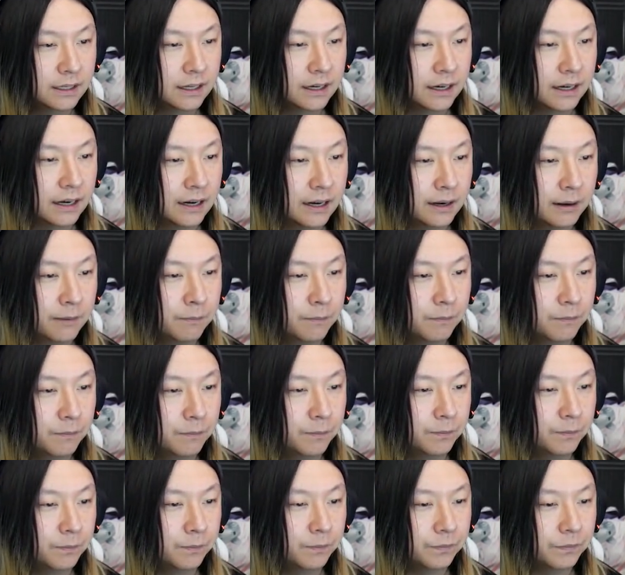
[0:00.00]

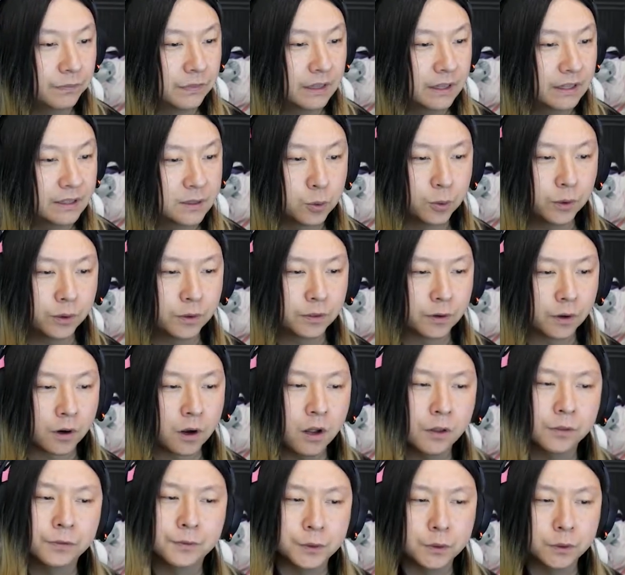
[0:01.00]
It's weird they're
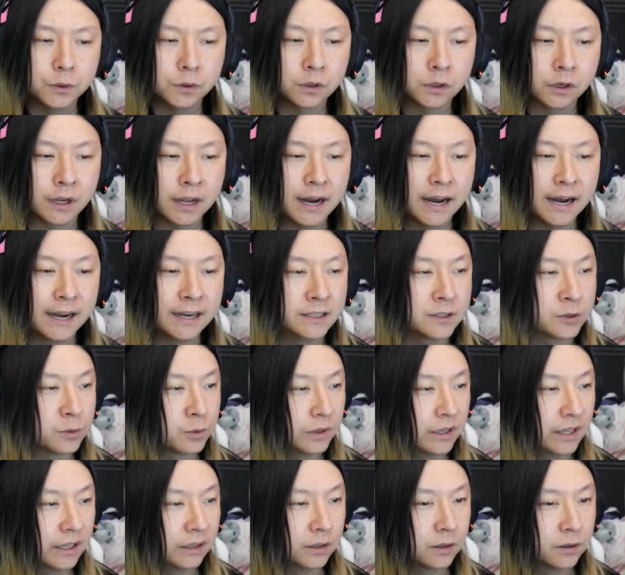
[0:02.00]
called doodle guys
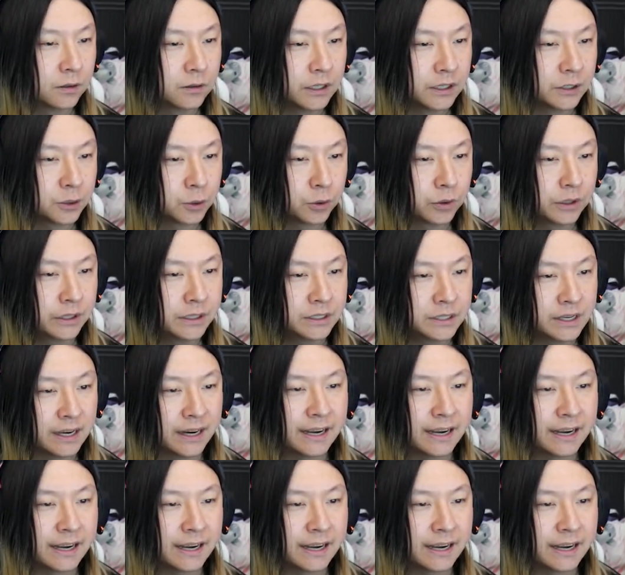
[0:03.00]
when they look like trees.